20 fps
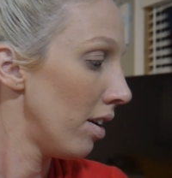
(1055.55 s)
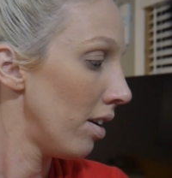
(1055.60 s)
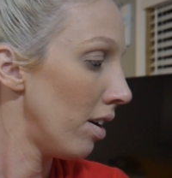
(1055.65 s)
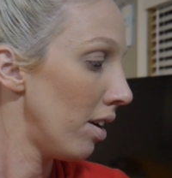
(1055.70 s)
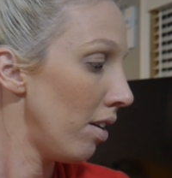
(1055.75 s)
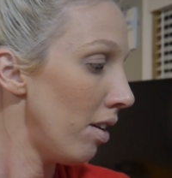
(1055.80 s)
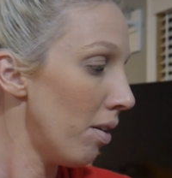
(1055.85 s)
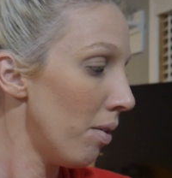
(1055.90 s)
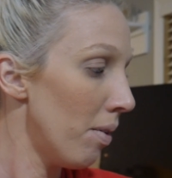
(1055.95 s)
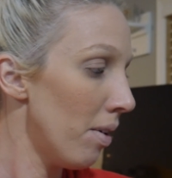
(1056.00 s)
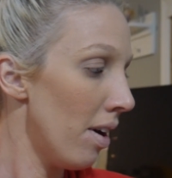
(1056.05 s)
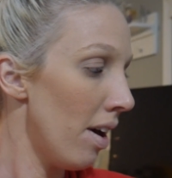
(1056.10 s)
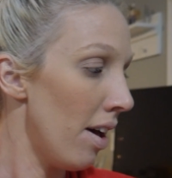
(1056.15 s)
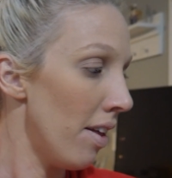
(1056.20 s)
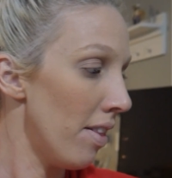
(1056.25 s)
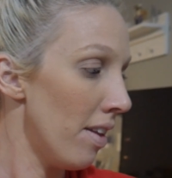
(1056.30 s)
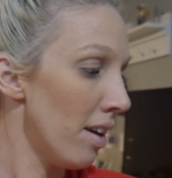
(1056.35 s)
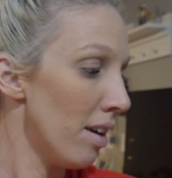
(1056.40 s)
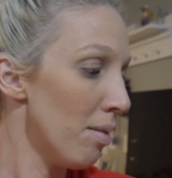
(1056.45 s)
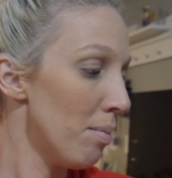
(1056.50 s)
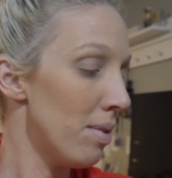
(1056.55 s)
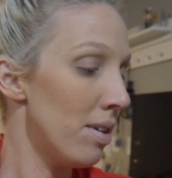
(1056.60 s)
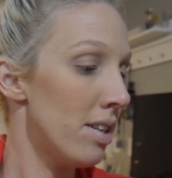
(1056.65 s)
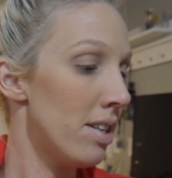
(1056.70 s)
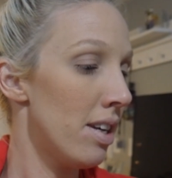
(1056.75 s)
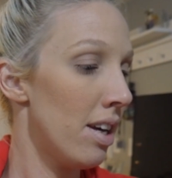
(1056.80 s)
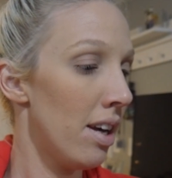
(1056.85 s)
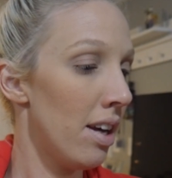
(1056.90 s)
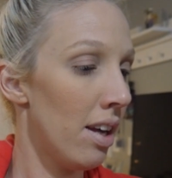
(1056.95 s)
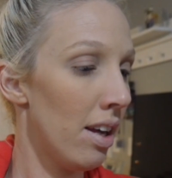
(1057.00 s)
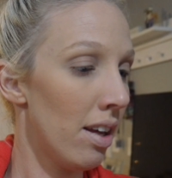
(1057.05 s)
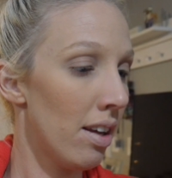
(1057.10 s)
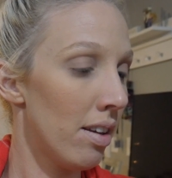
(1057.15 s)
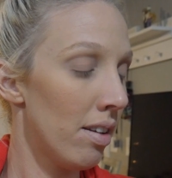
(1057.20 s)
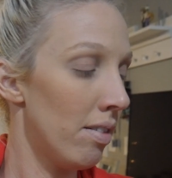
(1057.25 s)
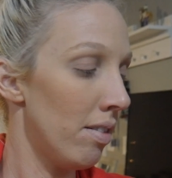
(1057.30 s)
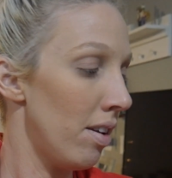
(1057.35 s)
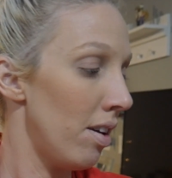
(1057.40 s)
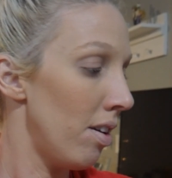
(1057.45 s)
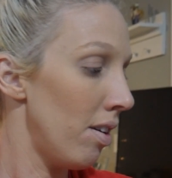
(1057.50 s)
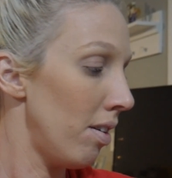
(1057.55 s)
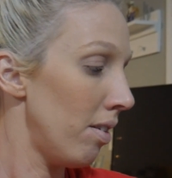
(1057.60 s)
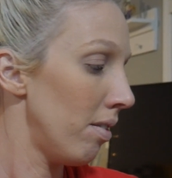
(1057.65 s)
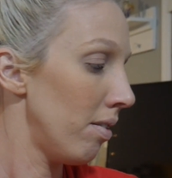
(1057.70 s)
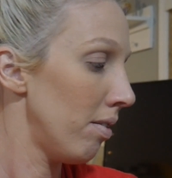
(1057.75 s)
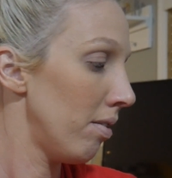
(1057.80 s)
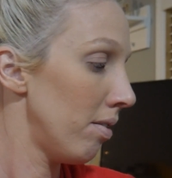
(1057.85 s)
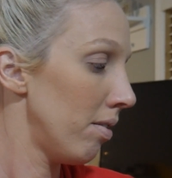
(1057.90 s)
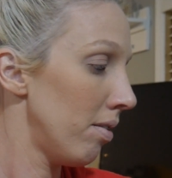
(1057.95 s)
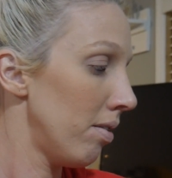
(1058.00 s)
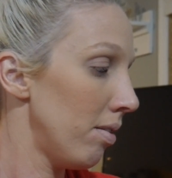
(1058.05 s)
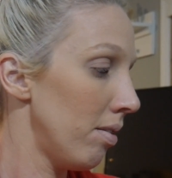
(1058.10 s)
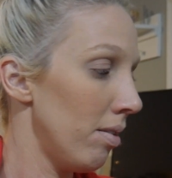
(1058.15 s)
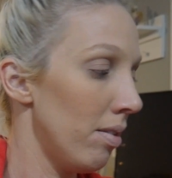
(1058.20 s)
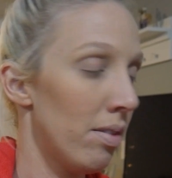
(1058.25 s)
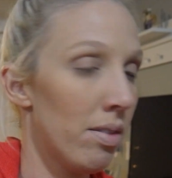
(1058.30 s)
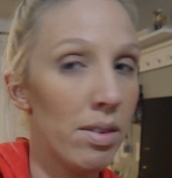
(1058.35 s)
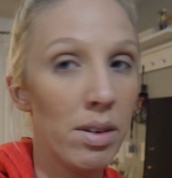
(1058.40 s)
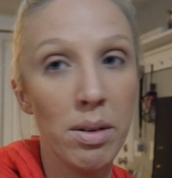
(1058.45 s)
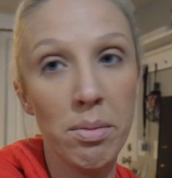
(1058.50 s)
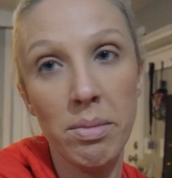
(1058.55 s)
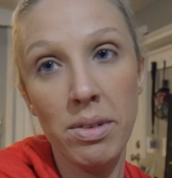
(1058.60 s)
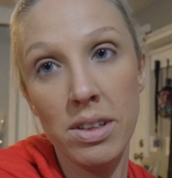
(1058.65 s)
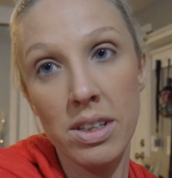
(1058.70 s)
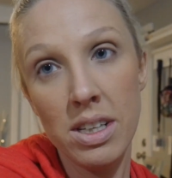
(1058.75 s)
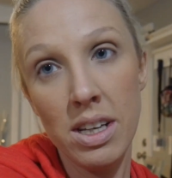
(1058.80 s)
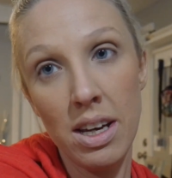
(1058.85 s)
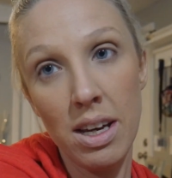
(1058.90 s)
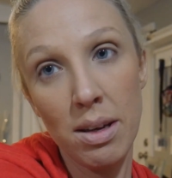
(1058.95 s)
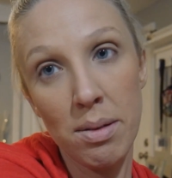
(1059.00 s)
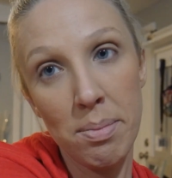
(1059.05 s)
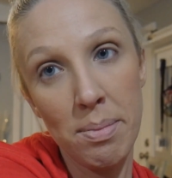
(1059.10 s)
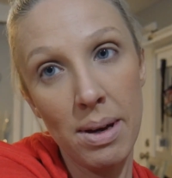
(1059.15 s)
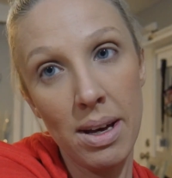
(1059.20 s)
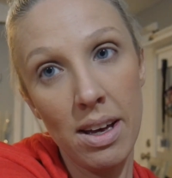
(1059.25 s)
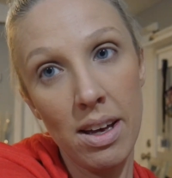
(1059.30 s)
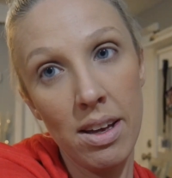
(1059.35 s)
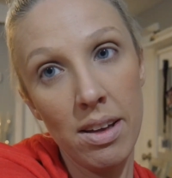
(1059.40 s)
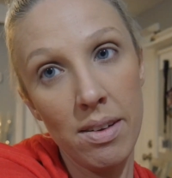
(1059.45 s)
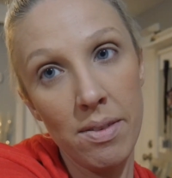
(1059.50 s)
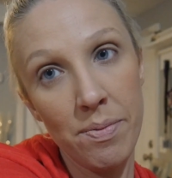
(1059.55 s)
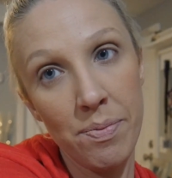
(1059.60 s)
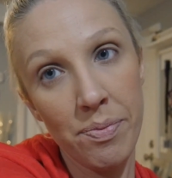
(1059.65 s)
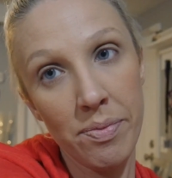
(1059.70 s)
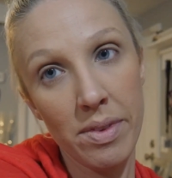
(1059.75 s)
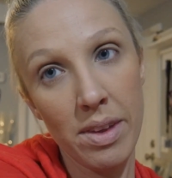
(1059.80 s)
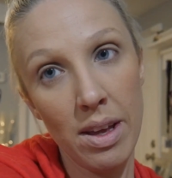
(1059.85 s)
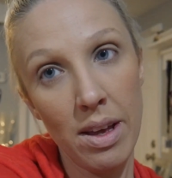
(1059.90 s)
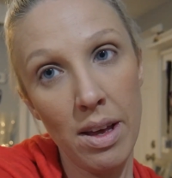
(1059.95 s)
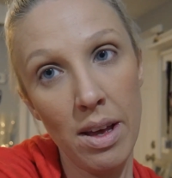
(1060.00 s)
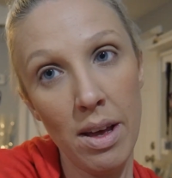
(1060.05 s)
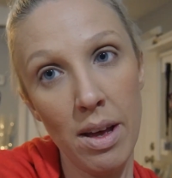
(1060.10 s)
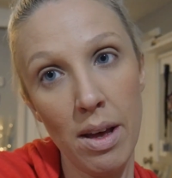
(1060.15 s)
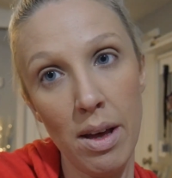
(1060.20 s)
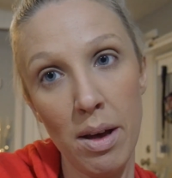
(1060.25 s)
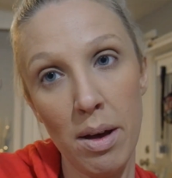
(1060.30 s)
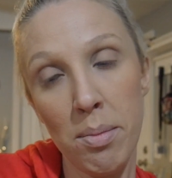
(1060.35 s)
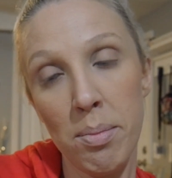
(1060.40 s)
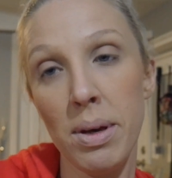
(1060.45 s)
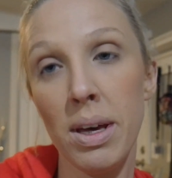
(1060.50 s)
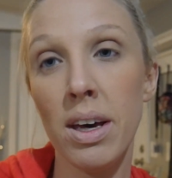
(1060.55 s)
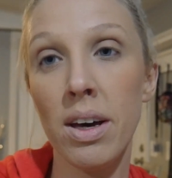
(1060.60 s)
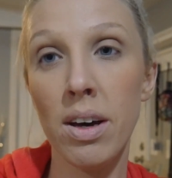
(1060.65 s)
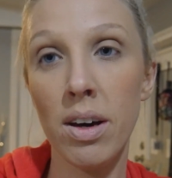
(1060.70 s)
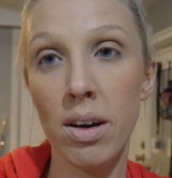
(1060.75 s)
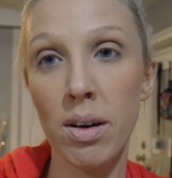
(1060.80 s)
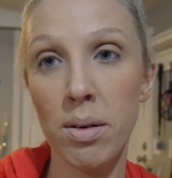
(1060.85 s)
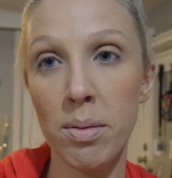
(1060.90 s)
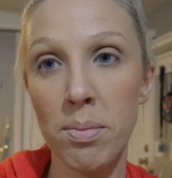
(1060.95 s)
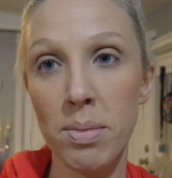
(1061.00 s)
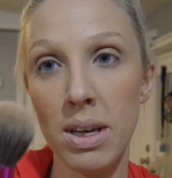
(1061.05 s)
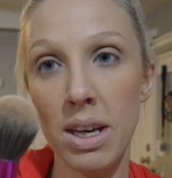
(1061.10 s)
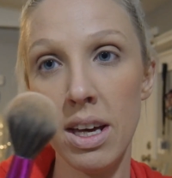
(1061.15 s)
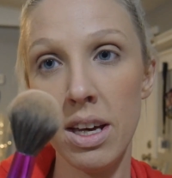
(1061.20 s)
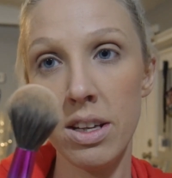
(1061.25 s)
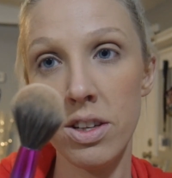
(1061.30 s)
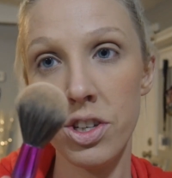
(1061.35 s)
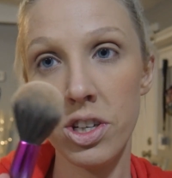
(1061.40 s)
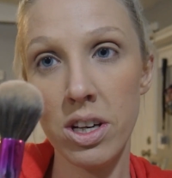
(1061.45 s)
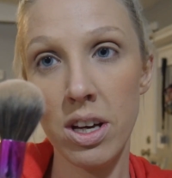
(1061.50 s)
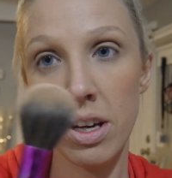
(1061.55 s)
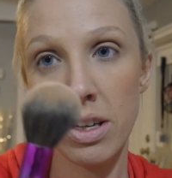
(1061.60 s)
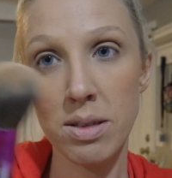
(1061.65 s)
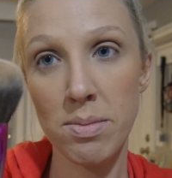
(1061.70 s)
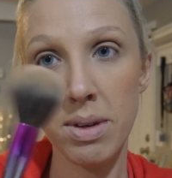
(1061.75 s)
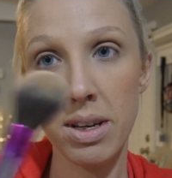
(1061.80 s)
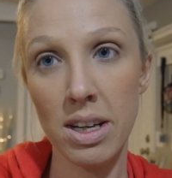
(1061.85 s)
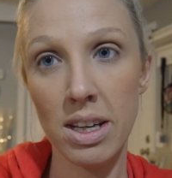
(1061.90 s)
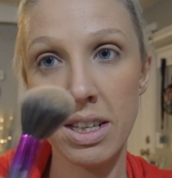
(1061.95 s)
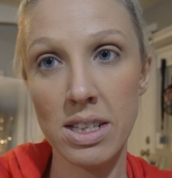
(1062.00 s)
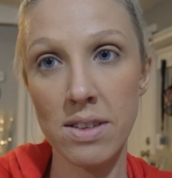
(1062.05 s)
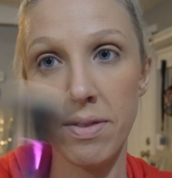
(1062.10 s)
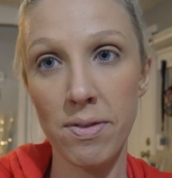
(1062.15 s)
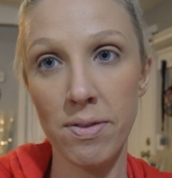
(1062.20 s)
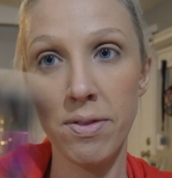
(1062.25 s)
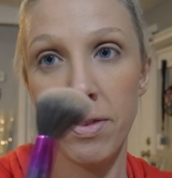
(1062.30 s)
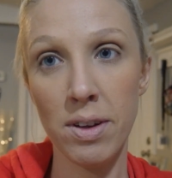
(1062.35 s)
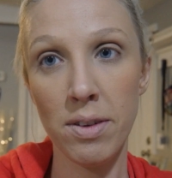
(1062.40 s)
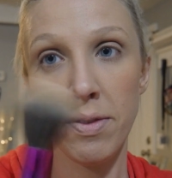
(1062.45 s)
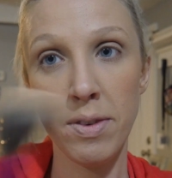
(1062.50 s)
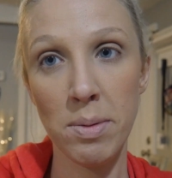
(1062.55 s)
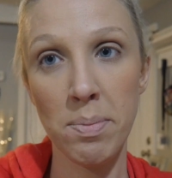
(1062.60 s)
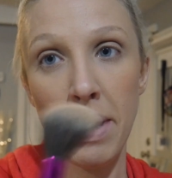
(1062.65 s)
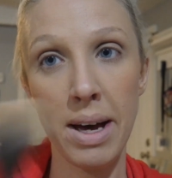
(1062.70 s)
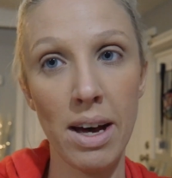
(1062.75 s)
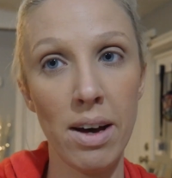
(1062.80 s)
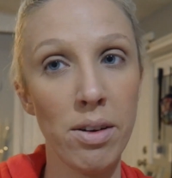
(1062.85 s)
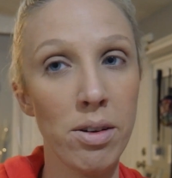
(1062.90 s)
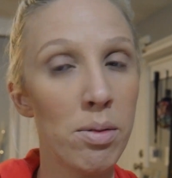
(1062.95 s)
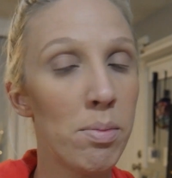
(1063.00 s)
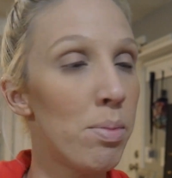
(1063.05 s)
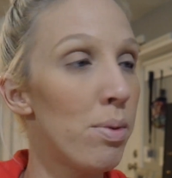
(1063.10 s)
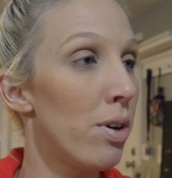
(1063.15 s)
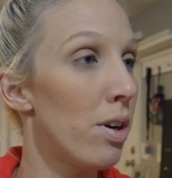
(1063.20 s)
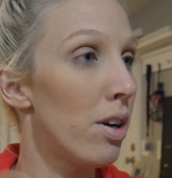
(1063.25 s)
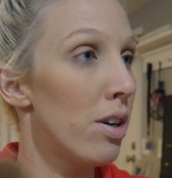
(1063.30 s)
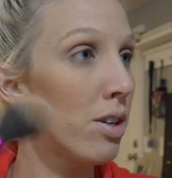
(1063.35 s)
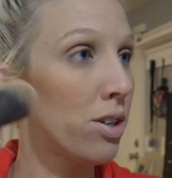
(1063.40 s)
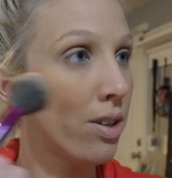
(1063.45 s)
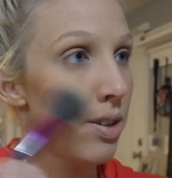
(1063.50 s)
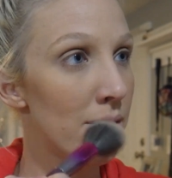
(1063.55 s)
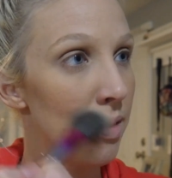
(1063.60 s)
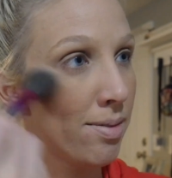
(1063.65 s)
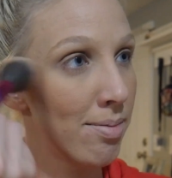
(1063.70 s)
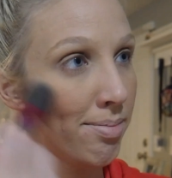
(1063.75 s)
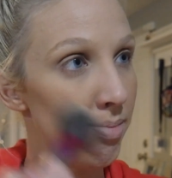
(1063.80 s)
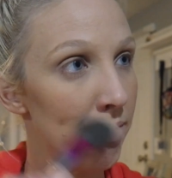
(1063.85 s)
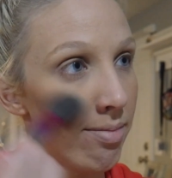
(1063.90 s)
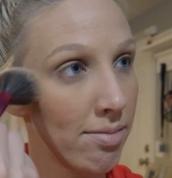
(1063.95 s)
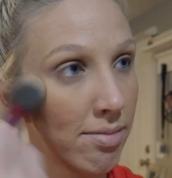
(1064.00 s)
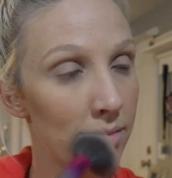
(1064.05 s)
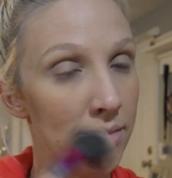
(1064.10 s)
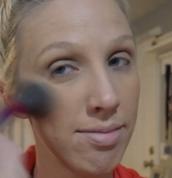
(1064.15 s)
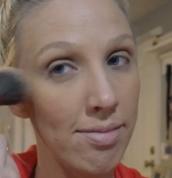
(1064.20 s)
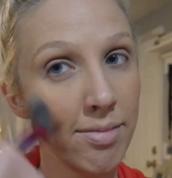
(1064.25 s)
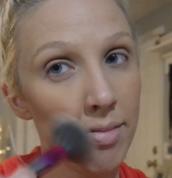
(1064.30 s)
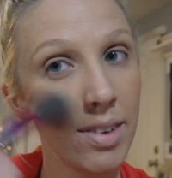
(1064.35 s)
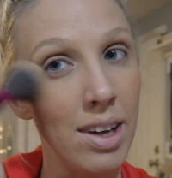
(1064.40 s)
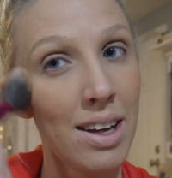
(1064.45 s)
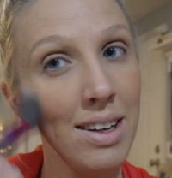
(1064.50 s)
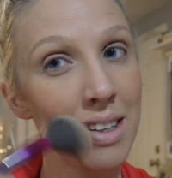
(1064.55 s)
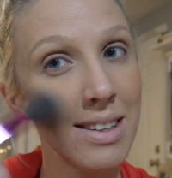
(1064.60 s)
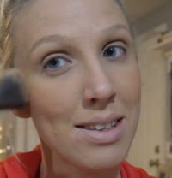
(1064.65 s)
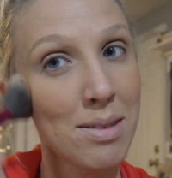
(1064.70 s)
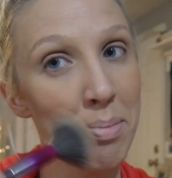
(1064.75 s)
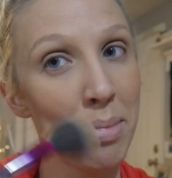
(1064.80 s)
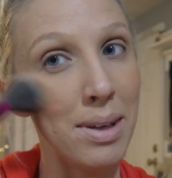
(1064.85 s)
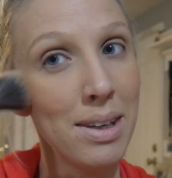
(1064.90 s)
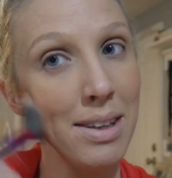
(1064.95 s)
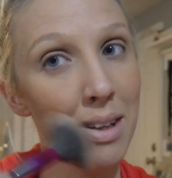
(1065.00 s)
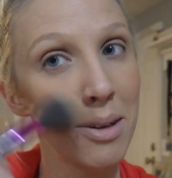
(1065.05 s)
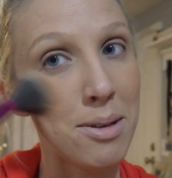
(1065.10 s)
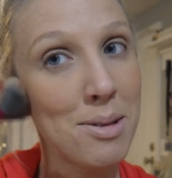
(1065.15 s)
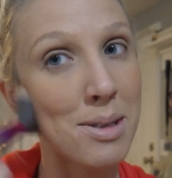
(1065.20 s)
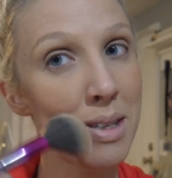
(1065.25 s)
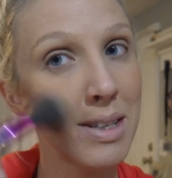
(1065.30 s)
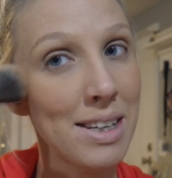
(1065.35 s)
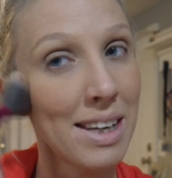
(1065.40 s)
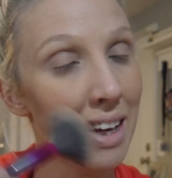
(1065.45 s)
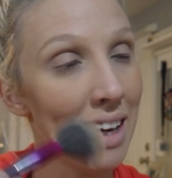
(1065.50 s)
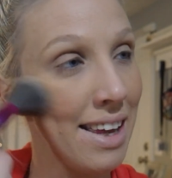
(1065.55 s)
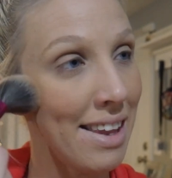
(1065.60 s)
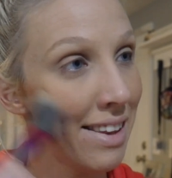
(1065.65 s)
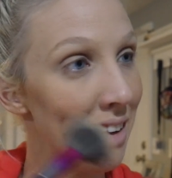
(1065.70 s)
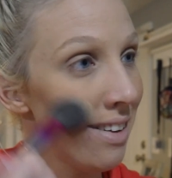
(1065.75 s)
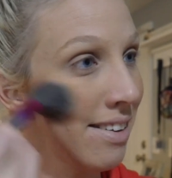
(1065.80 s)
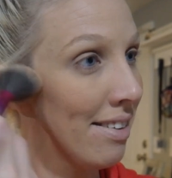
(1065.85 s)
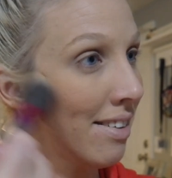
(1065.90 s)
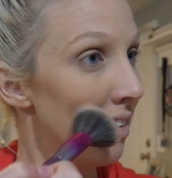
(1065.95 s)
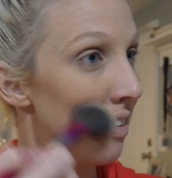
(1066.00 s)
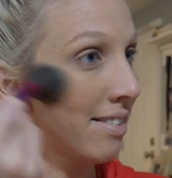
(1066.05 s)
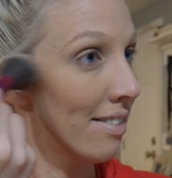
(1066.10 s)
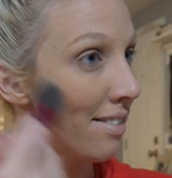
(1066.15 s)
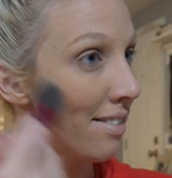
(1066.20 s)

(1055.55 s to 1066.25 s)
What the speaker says: you know what, I think I'm going to take, no, I'm going to take my bigger BH Cosmetics fluffy powder brush and just blend those together.